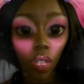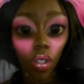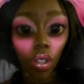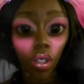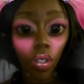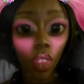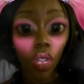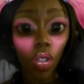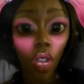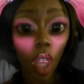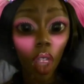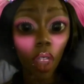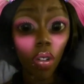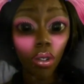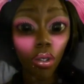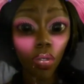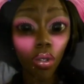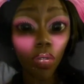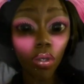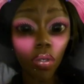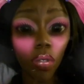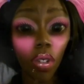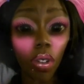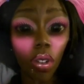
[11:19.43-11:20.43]
Y'all do
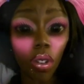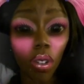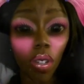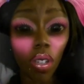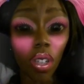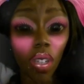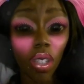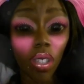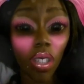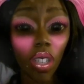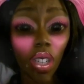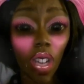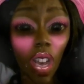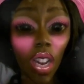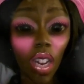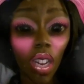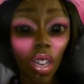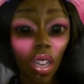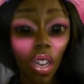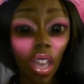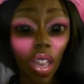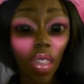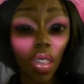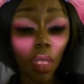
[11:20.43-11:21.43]
know that there's a lot of
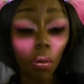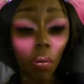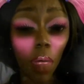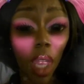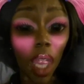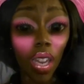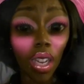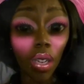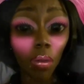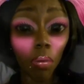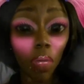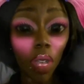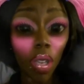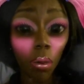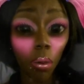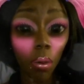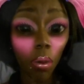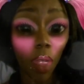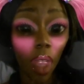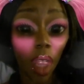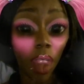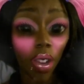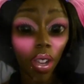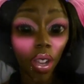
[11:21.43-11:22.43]
nothing-minded people
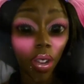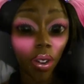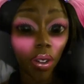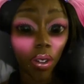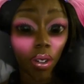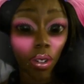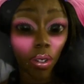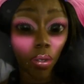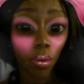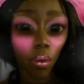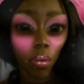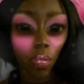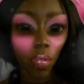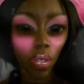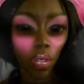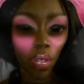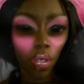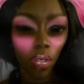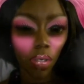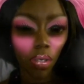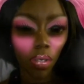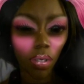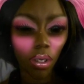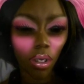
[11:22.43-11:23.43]
out here in this world.
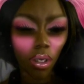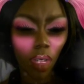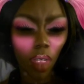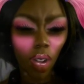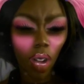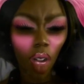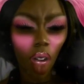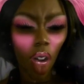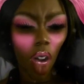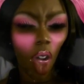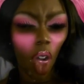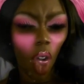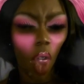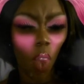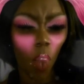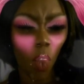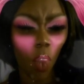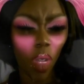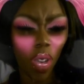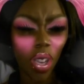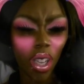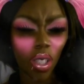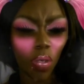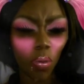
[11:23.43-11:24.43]

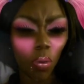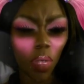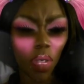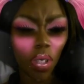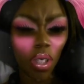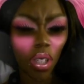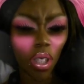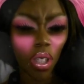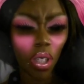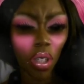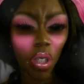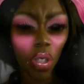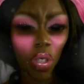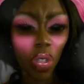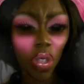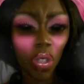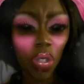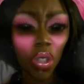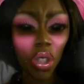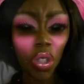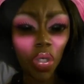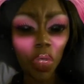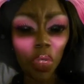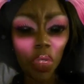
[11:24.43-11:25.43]
Always with the,
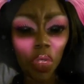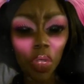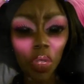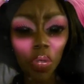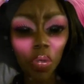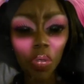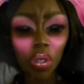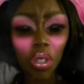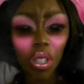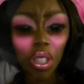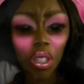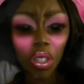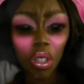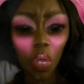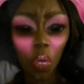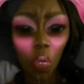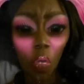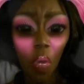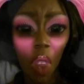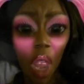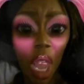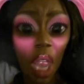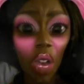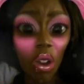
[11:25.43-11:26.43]
you should do this or
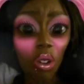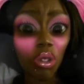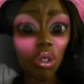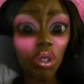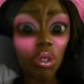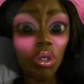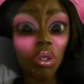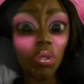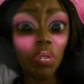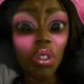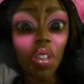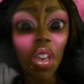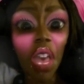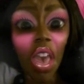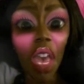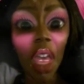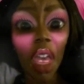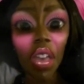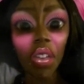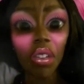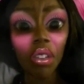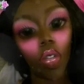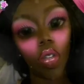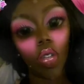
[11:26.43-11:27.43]
why don't you do that?
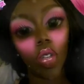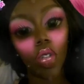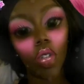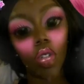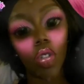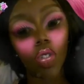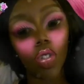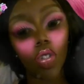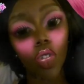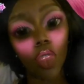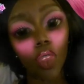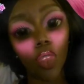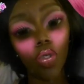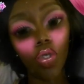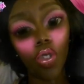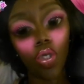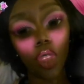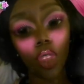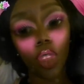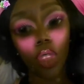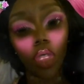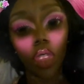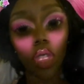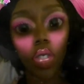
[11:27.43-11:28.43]
You
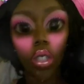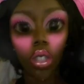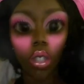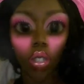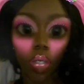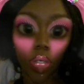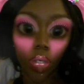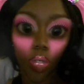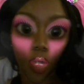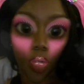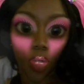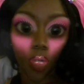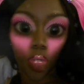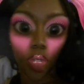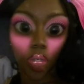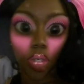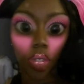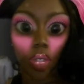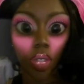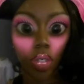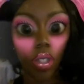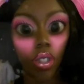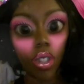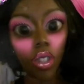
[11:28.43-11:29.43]
should, you
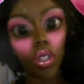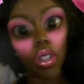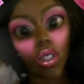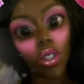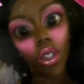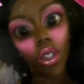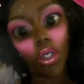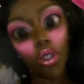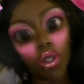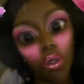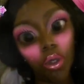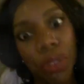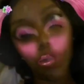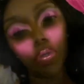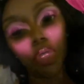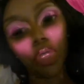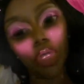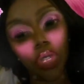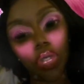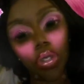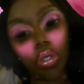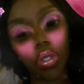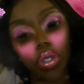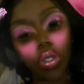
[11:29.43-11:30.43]
should, you
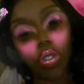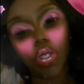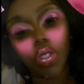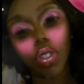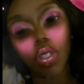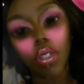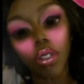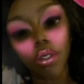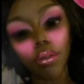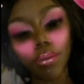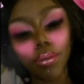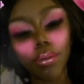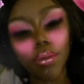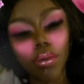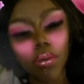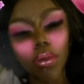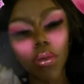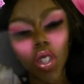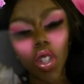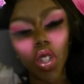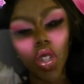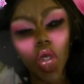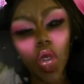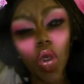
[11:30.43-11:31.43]
should.
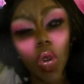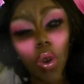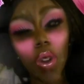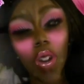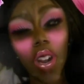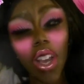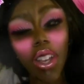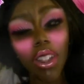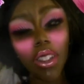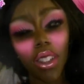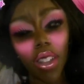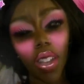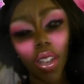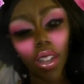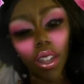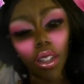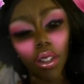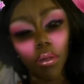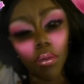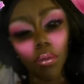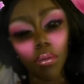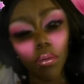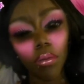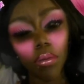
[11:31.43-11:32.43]
You know what I say?
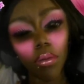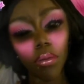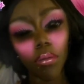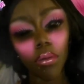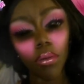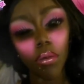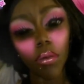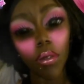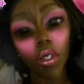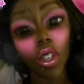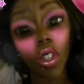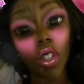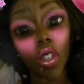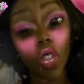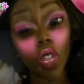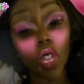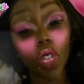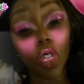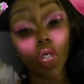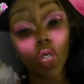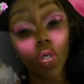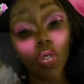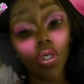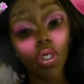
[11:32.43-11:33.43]

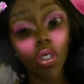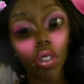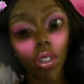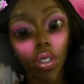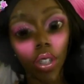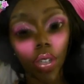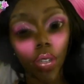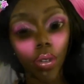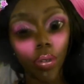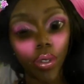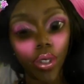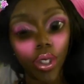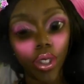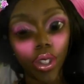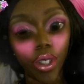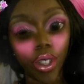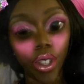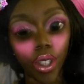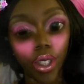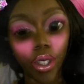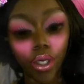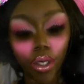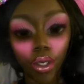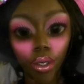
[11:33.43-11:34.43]
You should suck on these
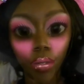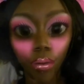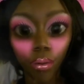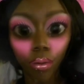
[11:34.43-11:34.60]
nuts.